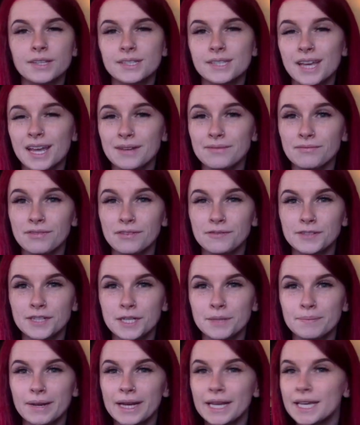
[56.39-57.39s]

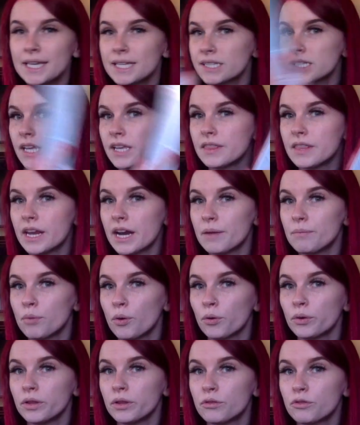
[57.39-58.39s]
10-15 minutes, and then I
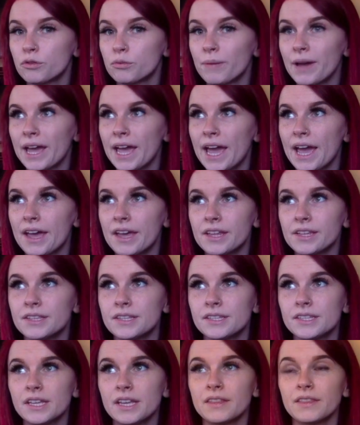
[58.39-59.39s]
pulled it through my
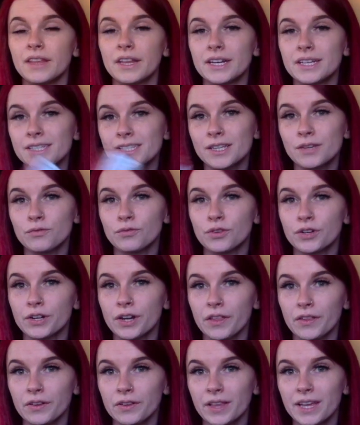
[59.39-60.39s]
ends and let it sit for
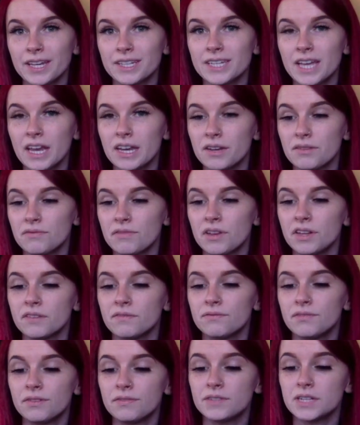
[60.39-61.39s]
another like 10 to
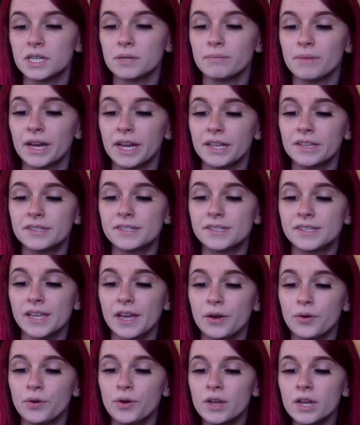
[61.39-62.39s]
15 minutes.
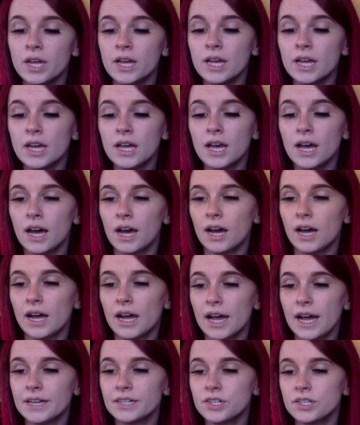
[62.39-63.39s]
So
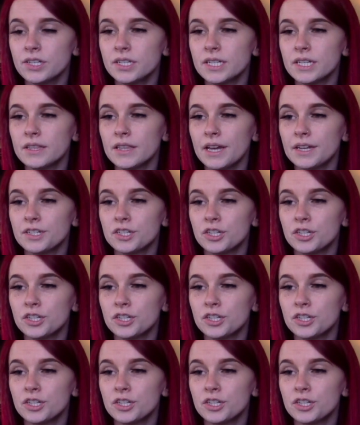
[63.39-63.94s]
I just did that